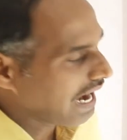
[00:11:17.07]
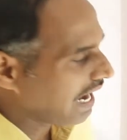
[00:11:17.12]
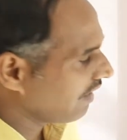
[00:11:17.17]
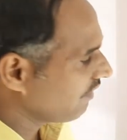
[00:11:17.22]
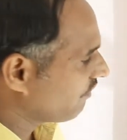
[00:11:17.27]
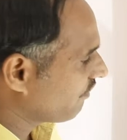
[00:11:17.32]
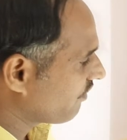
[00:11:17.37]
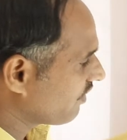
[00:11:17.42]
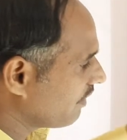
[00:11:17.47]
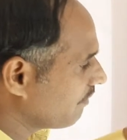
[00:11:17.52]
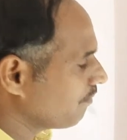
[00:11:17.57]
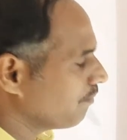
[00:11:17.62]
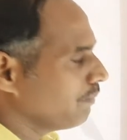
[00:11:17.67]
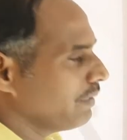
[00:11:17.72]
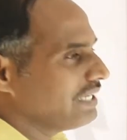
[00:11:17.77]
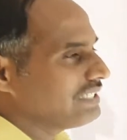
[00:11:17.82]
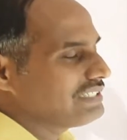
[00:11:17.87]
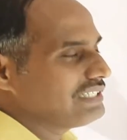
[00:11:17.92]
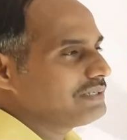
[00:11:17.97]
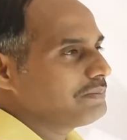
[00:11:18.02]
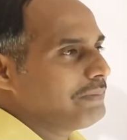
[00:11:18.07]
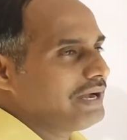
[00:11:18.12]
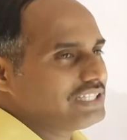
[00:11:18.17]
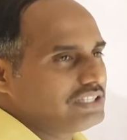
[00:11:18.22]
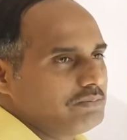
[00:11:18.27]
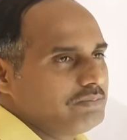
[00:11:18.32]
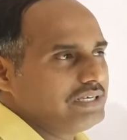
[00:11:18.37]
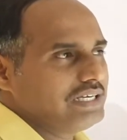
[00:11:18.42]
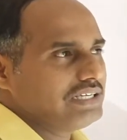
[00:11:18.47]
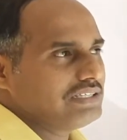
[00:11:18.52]
And from basic
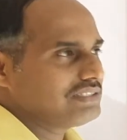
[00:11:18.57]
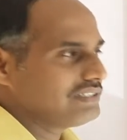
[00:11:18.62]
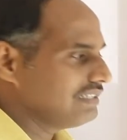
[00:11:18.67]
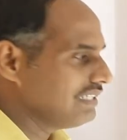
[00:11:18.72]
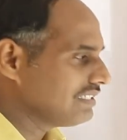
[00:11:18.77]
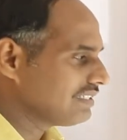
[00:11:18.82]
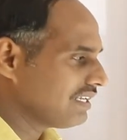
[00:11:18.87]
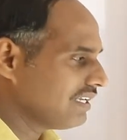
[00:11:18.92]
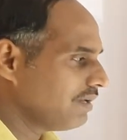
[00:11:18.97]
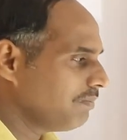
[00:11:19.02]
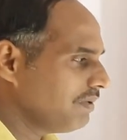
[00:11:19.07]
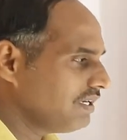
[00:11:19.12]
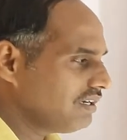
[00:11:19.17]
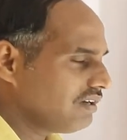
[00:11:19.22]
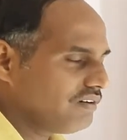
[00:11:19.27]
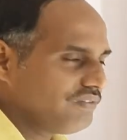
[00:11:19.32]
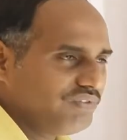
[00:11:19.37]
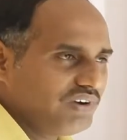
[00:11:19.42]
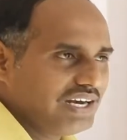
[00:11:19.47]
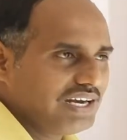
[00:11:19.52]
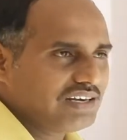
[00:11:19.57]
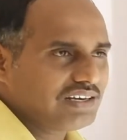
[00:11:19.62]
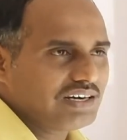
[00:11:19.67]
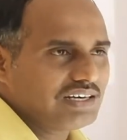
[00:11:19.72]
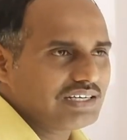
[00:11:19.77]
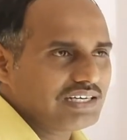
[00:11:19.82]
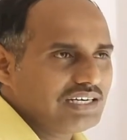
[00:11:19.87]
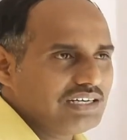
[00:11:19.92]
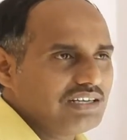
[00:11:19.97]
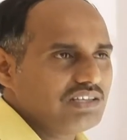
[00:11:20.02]
mathematics, this limit of
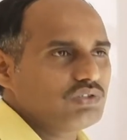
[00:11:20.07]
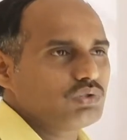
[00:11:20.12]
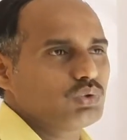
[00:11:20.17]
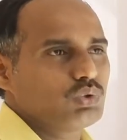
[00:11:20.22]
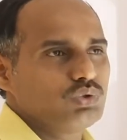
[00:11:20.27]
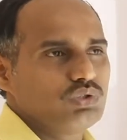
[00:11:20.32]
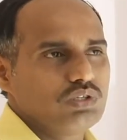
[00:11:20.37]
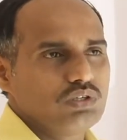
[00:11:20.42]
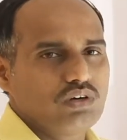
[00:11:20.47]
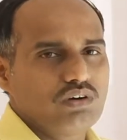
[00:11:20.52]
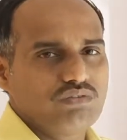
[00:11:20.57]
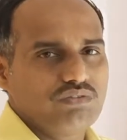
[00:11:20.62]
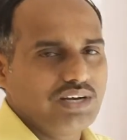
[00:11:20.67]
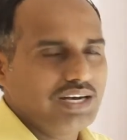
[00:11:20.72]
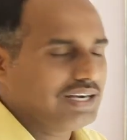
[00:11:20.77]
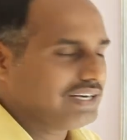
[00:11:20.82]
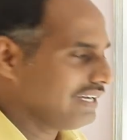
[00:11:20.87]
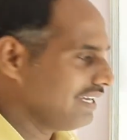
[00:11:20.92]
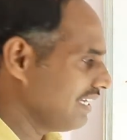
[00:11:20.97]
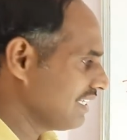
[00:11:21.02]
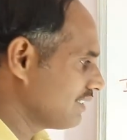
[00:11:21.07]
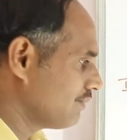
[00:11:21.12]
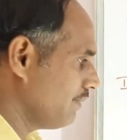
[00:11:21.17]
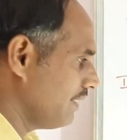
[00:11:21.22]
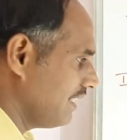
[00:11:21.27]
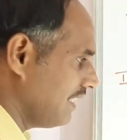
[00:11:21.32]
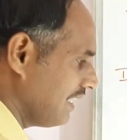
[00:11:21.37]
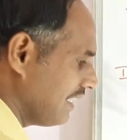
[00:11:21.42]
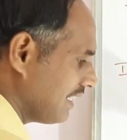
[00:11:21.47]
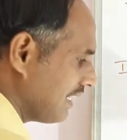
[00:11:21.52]
delta t tends to 0 of delta x by
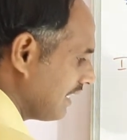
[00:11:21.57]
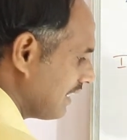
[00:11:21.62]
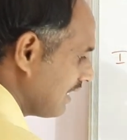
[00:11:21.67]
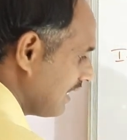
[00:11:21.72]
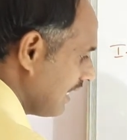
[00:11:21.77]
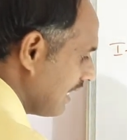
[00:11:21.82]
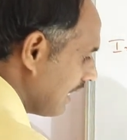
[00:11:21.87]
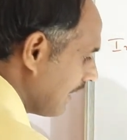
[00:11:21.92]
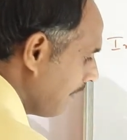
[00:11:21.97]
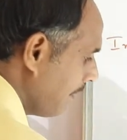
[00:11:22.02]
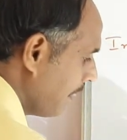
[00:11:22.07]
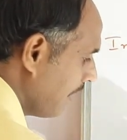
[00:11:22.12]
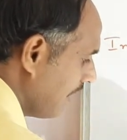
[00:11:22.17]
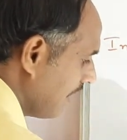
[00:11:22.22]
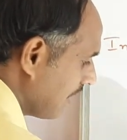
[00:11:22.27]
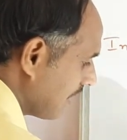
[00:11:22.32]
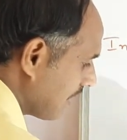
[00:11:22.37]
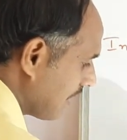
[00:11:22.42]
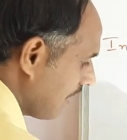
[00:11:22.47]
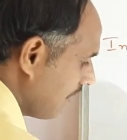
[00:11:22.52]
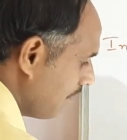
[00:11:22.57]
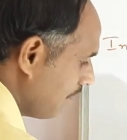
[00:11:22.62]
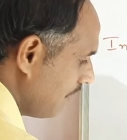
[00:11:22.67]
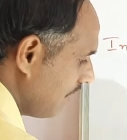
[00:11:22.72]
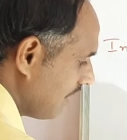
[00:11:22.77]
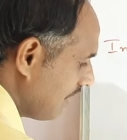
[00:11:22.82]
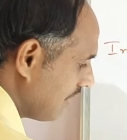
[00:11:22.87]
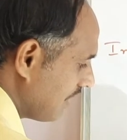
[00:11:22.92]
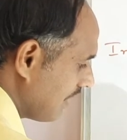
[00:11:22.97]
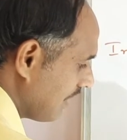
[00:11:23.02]
delta t can be
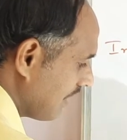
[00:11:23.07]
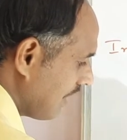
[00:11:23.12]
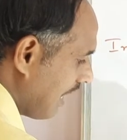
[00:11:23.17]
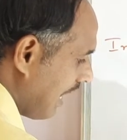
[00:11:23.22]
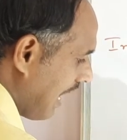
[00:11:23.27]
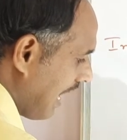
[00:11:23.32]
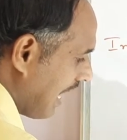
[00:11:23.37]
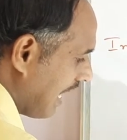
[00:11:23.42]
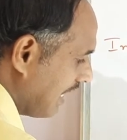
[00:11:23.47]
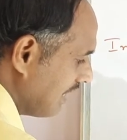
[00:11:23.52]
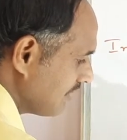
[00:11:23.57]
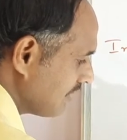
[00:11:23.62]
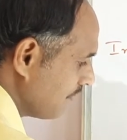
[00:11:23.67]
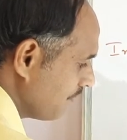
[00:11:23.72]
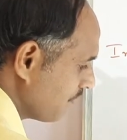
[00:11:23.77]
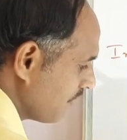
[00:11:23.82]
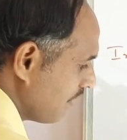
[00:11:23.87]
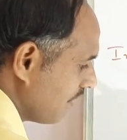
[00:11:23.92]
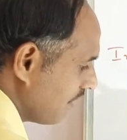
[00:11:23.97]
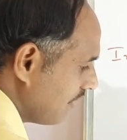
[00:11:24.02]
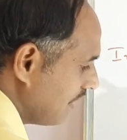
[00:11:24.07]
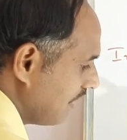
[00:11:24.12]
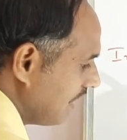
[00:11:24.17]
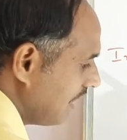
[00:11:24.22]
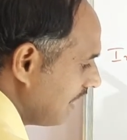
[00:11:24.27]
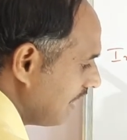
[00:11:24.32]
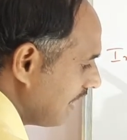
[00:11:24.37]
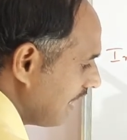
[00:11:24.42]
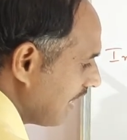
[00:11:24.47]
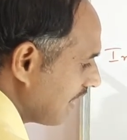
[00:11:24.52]
written as
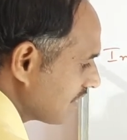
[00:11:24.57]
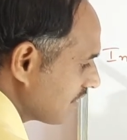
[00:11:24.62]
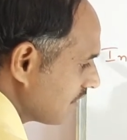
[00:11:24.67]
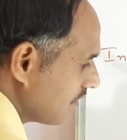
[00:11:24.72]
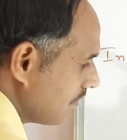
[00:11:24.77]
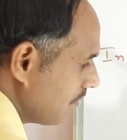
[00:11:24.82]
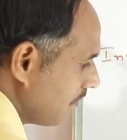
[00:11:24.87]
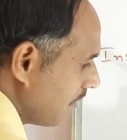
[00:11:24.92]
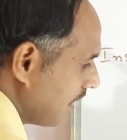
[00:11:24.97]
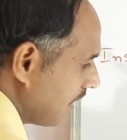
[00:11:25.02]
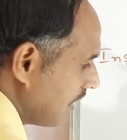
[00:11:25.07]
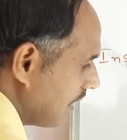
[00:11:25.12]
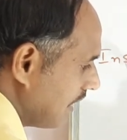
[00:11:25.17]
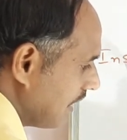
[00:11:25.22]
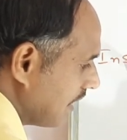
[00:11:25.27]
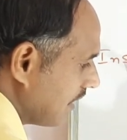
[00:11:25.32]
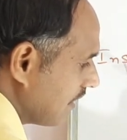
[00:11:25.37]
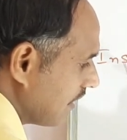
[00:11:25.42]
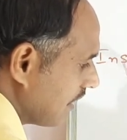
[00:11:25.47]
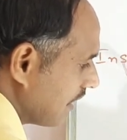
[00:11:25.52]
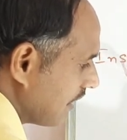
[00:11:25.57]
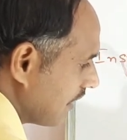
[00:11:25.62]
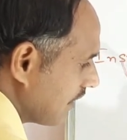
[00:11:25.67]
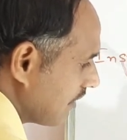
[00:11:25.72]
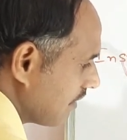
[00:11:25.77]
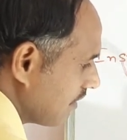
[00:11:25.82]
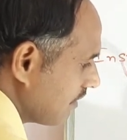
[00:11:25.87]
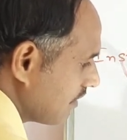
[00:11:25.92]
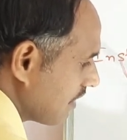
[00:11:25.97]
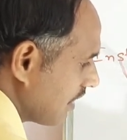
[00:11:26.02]
dx by
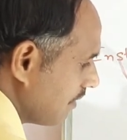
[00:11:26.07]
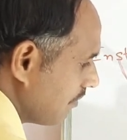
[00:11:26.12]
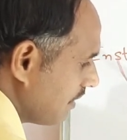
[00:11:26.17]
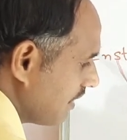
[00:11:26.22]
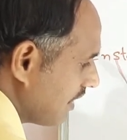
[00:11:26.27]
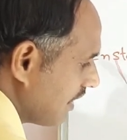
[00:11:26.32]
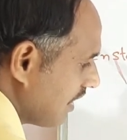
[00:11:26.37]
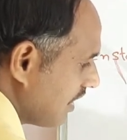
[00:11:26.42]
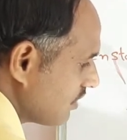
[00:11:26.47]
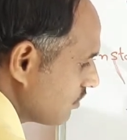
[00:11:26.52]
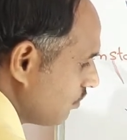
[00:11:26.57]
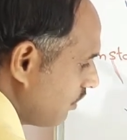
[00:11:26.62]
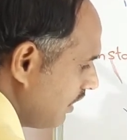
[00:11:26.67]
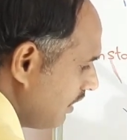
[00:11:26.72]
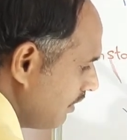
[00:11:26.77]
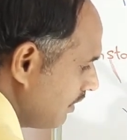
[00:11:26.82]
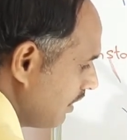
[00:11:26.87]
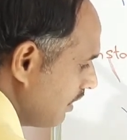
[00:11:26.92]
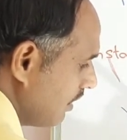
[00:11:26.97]
dt. Can be written as what?